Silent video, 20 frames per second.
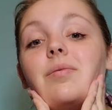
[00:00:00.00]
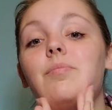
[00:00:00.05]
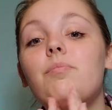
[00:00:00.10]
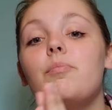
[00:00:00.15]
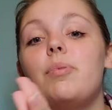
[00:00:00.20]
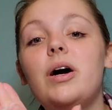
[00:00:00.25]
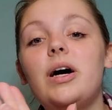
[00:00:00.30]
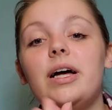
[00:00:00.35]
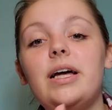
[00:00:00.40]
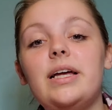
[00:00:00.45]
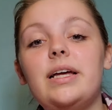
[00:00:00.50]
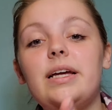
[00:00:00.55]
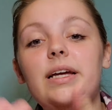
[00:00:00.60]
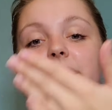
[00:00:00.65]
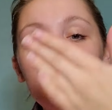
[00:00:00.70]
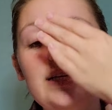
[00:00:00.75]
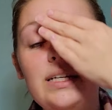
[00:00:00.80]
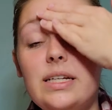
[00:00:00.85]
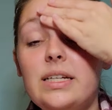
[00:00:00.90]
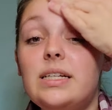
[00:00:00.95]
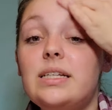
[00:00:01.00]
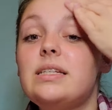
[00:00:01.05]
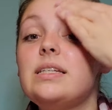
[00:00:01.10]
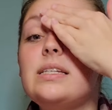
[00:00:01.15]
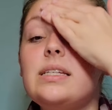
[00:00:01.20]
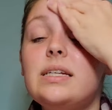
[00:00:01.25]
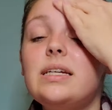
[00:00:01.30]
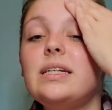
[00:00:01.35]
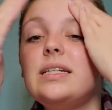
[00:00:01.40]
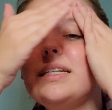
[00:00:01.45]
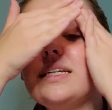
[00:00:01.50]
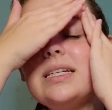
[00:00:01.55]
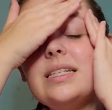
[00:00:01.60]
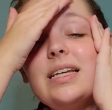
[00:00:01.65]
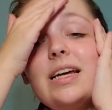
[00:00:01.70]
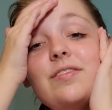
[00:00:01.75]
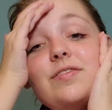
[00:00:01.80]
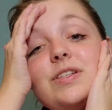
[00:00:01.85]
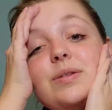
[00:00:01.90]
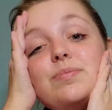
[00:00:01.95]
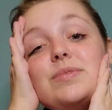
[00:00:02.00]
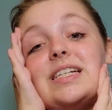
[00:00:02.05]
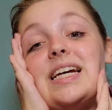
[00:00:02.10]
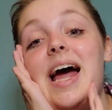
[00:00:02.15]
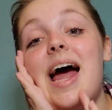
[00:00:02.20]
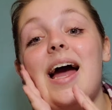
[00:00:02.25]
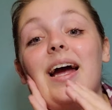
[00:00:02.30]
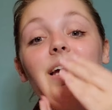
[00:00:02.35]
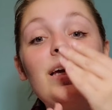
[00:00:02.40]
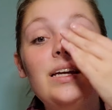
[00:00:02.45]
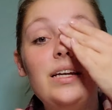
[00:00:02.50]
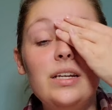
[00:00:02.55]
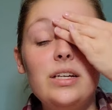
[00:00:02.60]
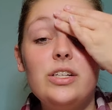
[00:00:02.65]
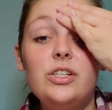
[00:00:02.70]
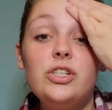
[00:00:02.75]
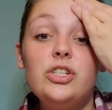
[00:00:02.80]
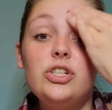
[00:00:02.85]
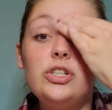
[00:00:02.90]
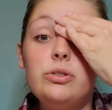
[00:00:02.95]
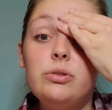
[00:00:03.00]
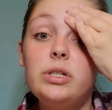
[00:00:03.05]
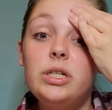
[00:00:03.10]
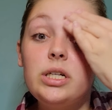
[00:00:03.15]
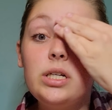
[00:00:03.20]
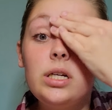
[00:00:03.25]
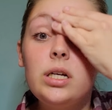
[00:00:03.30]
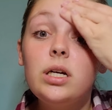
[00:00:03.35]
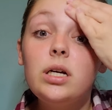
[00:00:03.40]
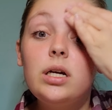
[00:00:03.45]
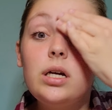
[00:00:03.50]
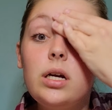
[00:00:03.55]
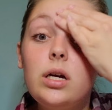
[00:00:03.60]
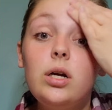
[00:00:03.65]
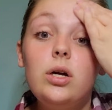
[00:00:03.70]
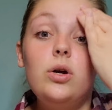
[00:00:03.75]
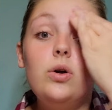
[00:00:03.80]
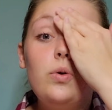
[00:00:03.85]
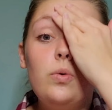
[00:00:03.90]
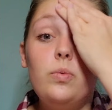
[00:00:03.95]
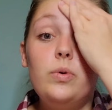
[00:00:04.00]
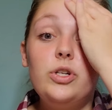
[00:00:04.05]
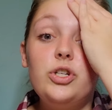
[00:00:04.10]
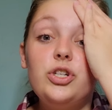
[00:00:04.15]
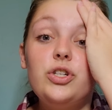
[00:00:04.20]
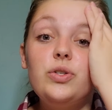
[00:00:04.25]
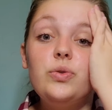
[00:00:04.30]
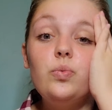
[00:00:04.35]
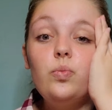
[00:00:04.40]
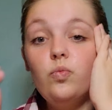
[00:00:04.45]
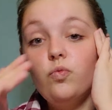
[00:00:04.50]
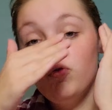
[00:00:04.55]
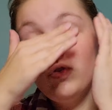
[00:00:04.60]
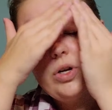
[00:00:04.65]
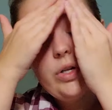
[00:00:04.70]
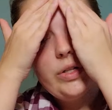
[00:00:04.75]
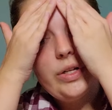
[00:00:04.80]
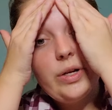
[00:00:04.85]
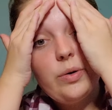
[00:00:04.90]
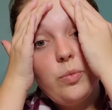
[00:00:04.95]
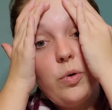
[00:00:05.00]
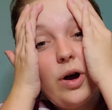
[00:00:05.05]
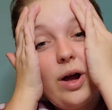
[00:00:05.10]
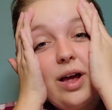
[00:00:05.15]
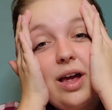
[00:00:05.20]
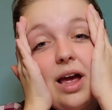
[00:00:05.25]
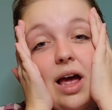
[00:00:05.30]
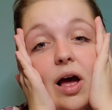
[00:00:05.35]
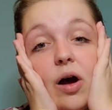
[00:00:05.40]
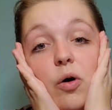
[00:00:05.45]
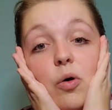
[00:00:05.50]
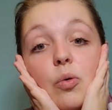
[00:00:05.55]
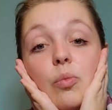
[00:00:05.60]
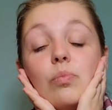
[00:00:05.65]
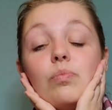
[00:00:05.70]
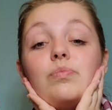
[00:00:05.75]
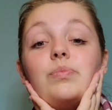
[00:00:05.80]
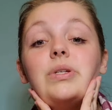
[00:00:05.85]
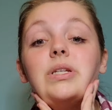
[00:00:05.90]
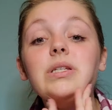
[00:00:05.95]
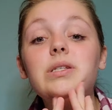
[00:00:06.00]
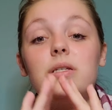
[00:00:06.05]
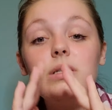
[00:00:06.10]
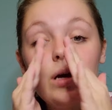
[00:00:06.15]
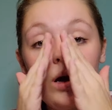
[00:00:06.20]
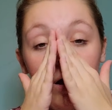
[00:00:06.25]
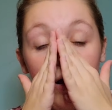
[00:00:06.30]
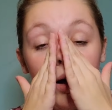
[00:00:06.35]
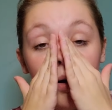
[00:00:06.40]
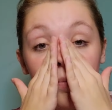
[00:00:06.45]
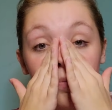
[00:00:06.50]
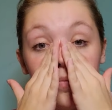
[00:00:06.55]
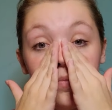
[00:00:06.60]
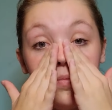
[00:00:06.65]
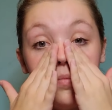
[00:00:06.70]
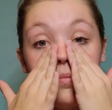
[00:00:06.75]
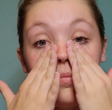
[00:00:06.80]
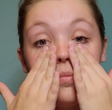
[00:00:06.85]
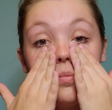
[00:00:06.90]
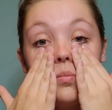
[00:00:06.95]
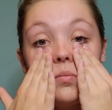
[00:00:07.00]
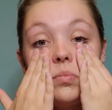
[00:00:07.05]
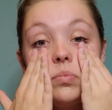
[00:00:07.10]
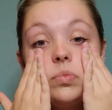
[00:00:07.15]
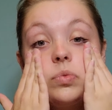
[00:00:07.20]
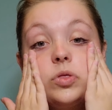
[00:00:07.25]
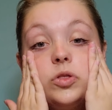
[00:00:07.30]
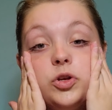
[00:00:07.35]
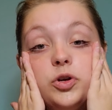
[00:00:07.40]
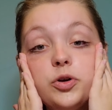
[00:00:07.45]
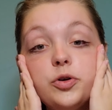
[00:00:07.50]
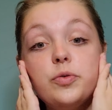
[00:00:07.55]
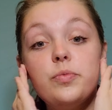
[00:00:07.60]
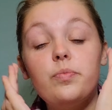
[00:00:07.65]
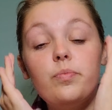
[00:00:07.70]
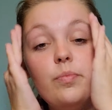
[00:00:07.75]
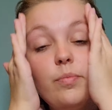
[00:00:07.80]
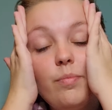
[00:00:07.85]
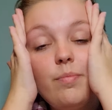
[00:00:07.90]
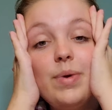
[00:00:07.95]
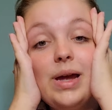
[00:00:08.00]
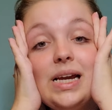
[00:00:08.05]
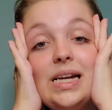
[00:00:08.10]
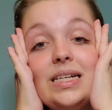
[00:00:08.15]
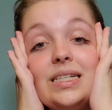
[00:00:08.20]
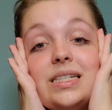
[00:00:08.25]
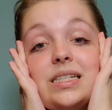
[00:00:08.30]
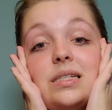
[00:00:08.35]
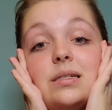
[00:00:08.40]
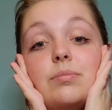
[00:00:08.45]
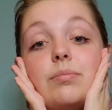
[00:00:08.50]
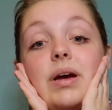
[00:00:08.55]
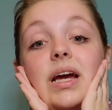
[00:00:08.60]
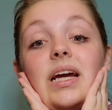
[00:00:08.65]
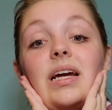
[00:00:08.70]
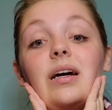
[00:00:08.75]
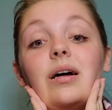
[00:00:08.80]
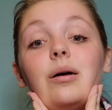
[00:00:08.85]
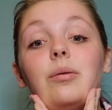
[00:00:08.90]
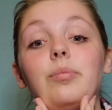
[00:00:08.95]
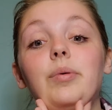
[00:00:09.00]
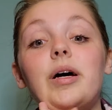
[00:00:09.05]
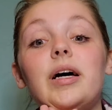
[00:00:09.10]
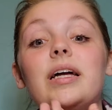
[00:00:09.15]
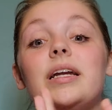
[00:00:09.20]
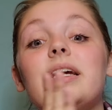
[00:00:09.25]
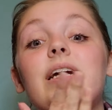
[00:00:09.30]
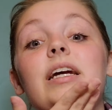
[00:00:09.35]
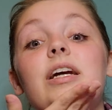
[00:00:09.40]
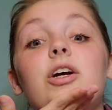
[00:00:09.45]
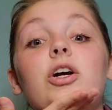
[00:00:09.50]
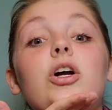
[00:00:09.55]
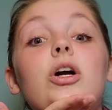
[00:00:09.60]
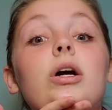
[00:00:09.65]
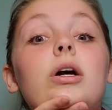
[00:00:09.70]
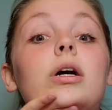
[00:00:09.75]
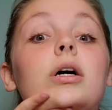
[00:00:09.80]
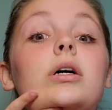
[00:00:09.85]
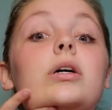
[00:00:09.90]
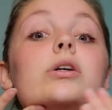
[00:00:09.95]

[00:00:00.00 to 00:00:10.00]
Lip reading: But it does have some tackiness to it, which is really what helps your base makeup adhere